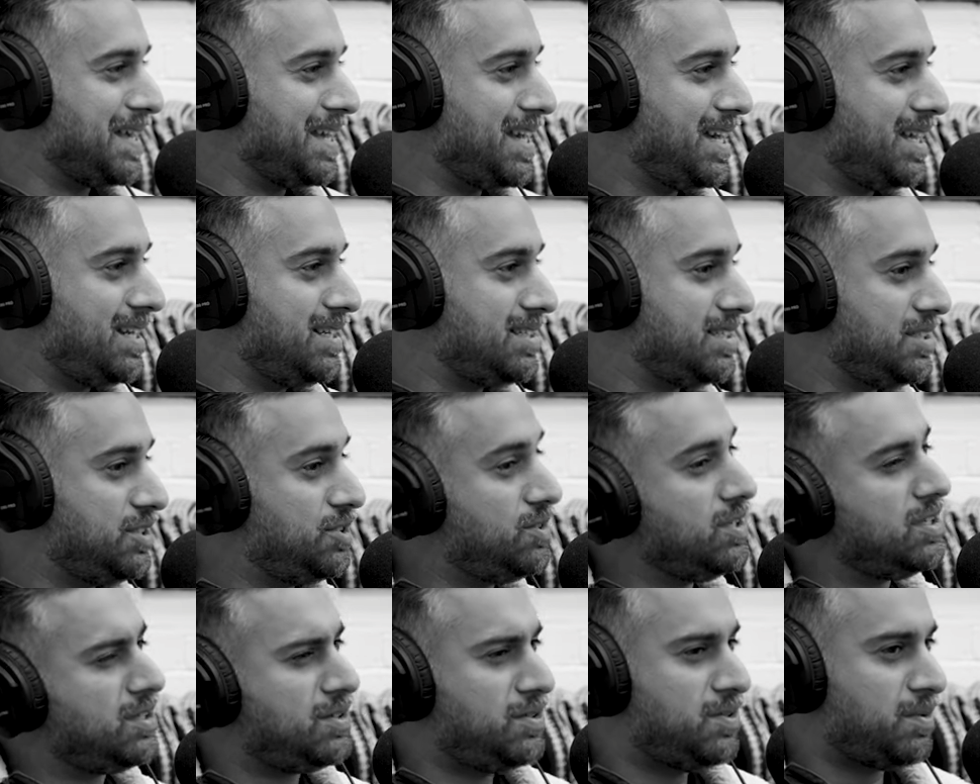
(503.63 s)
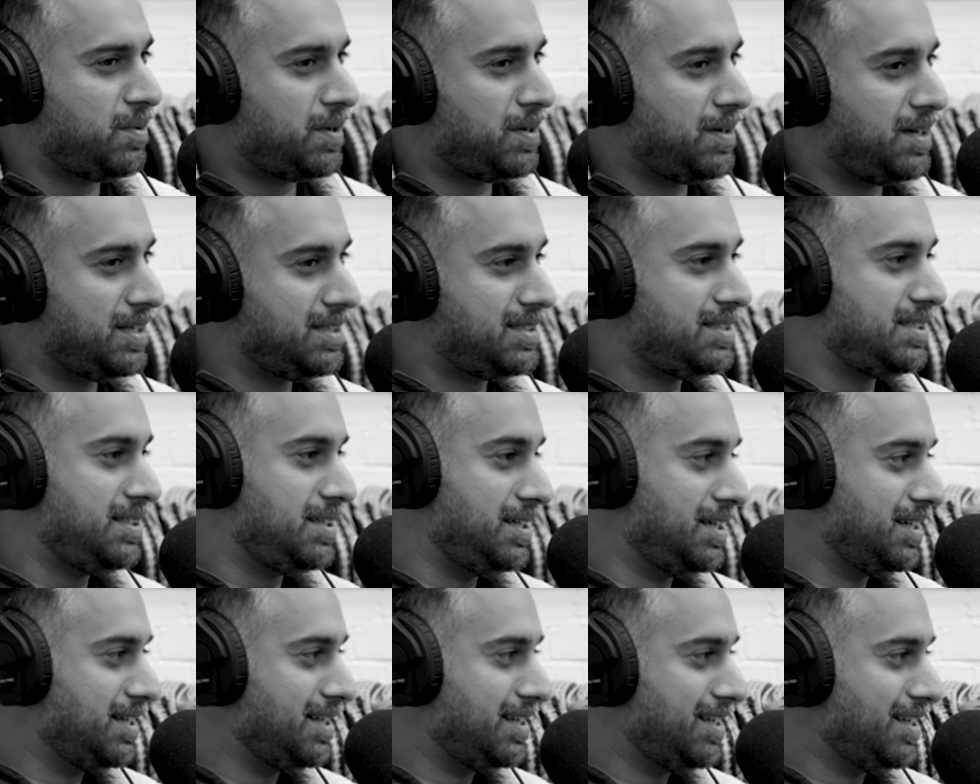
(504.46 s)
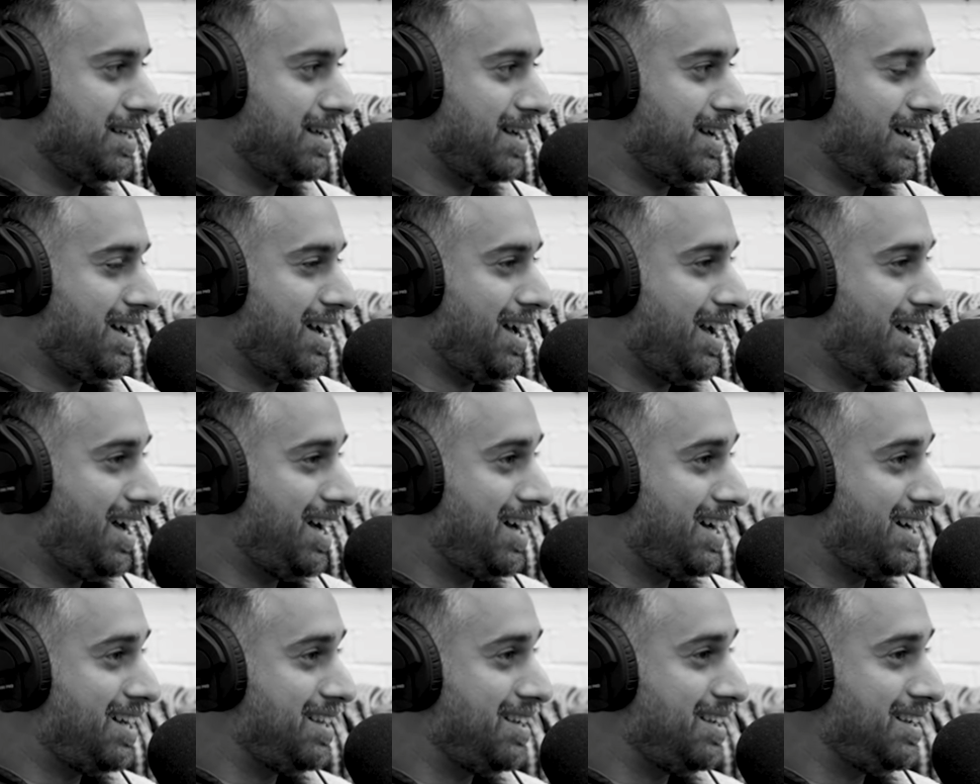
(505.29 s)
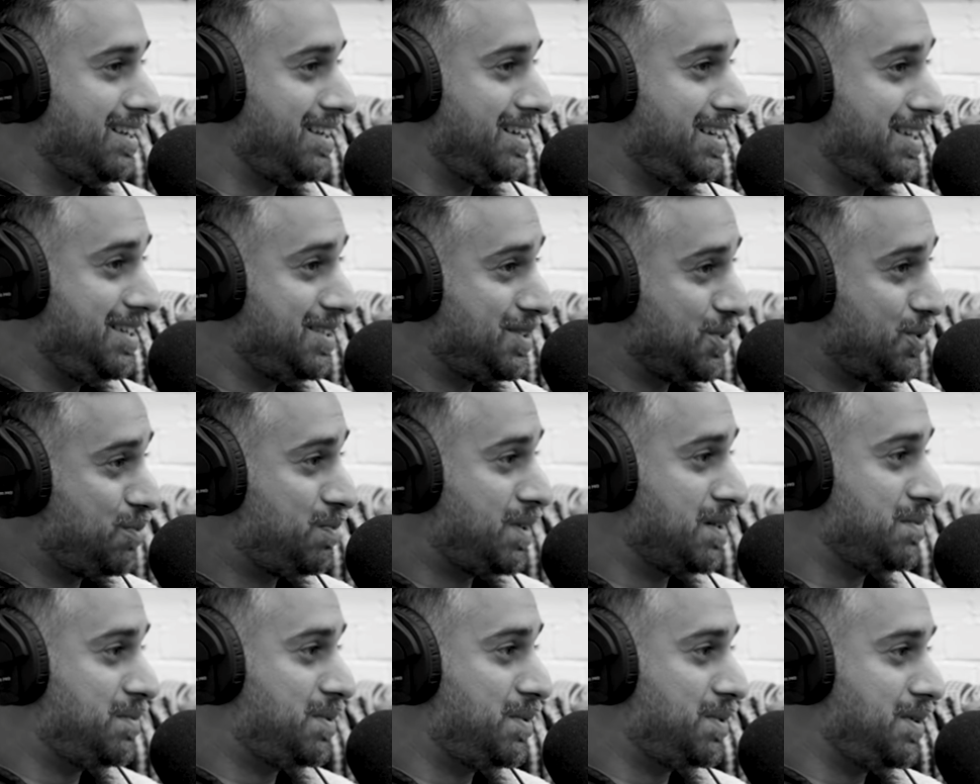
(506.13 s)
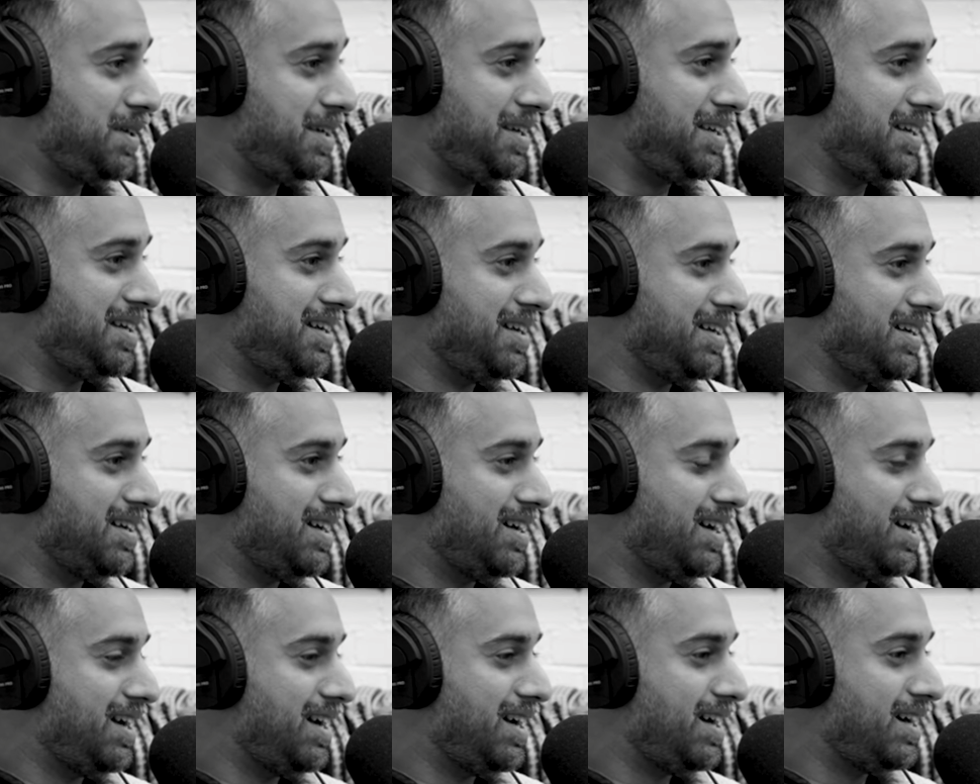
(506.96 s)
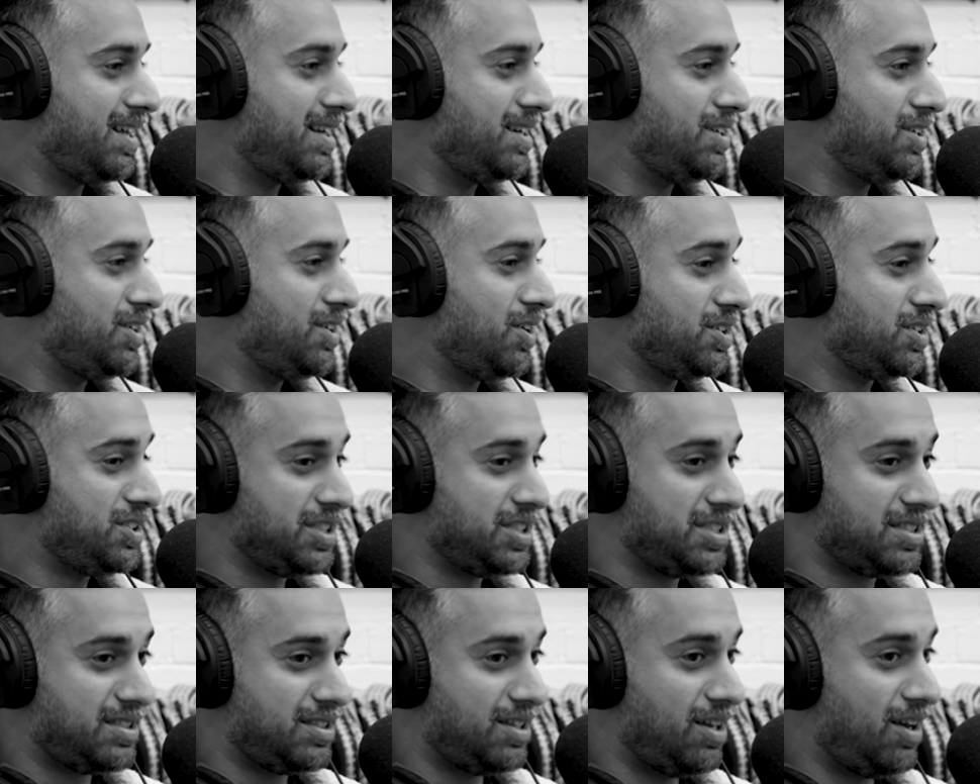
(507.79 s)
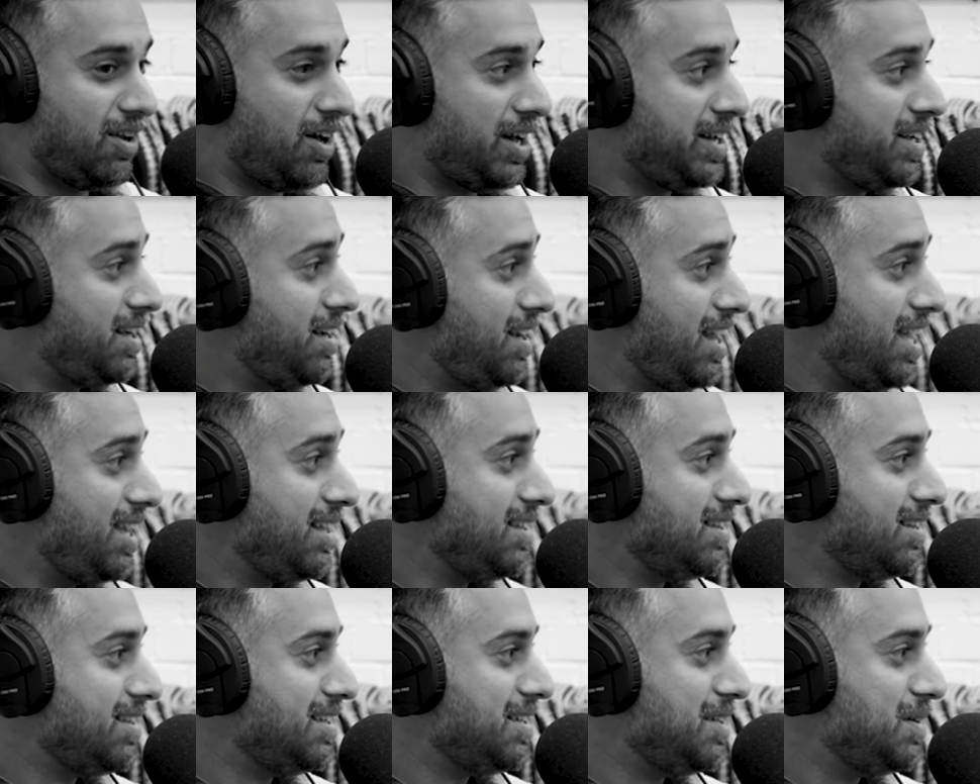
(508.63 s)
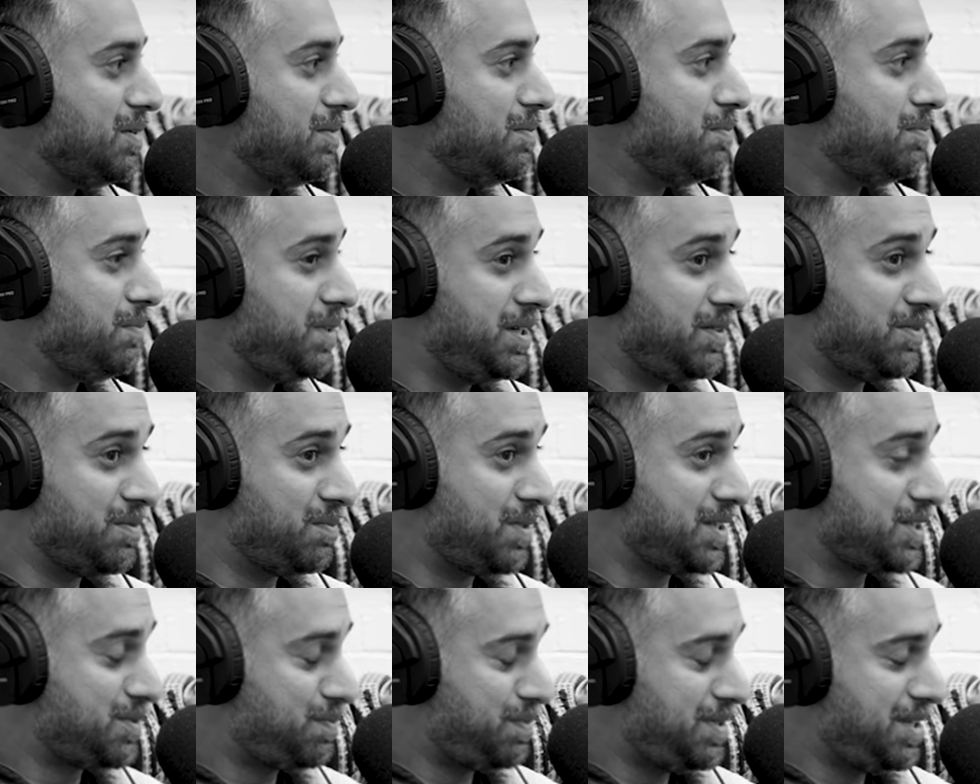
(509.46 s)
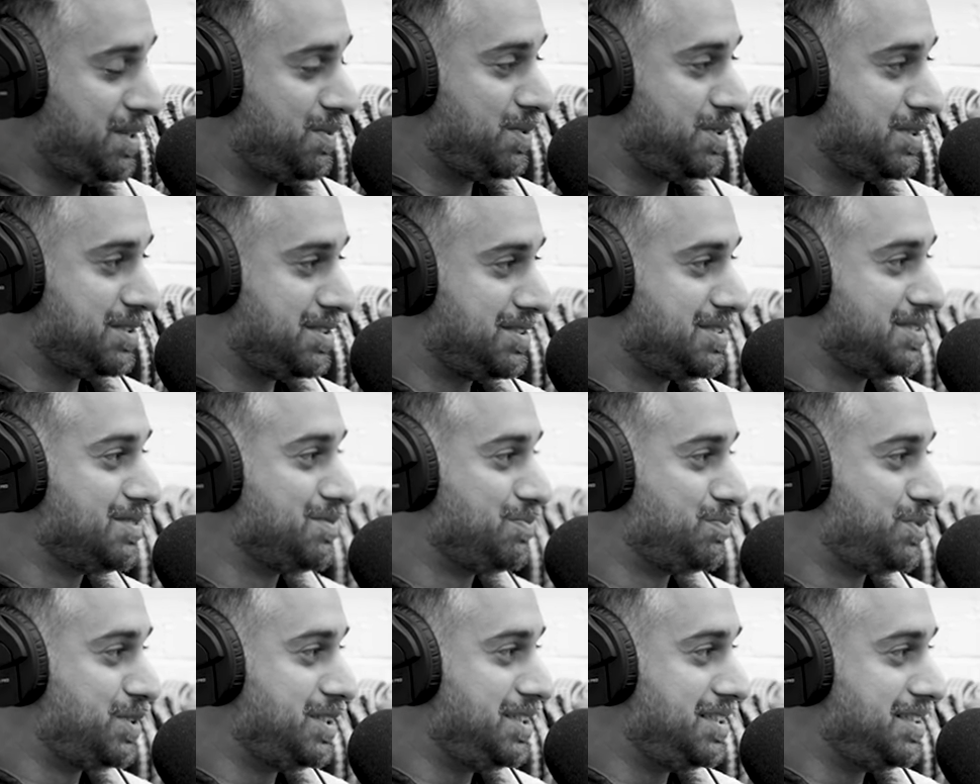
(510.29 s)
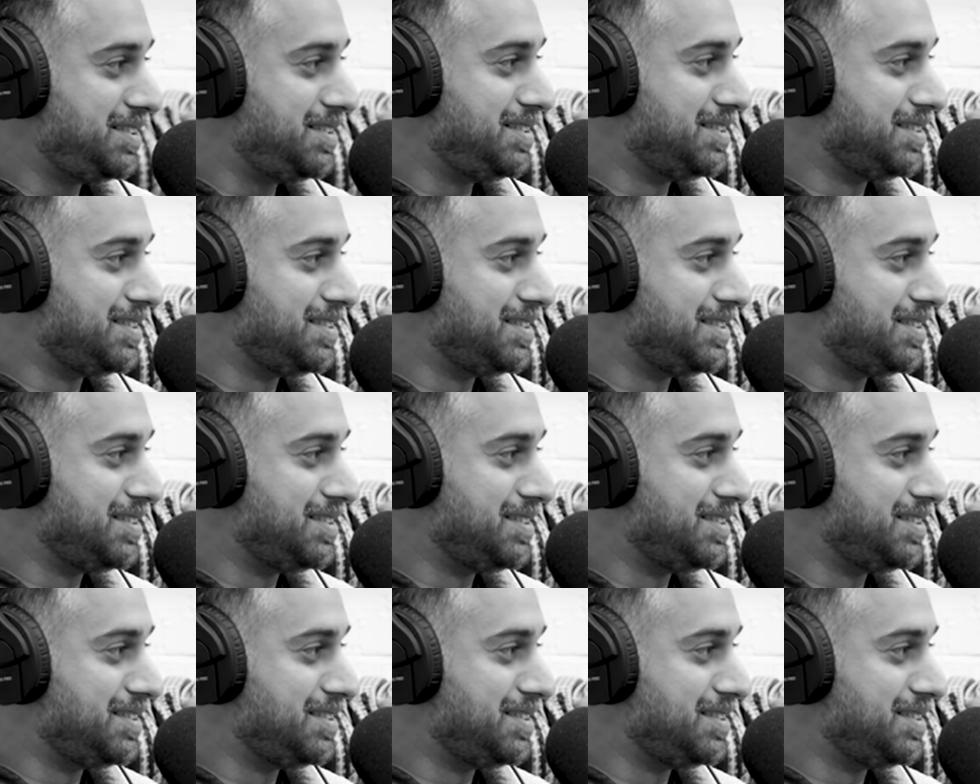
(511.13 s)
and he said, Junaid, come on, let's see. And he saw my bowling and not just the line and length, even my speed was pretty